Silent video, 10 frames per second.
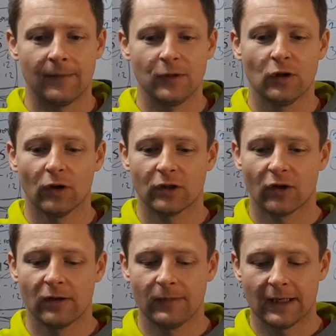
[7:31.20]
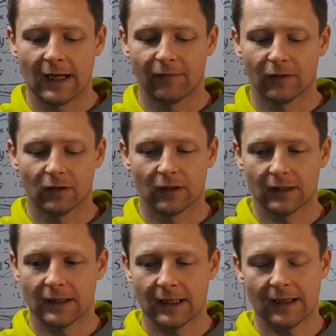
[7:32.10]
you've got to try and be
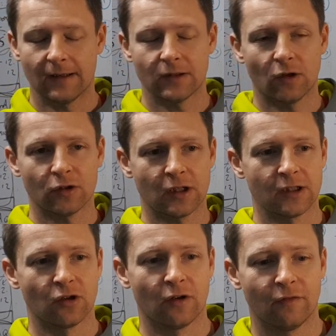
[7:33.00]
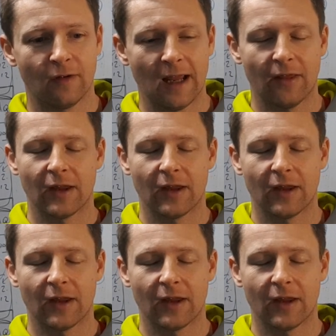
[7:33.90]
careful not to sort of let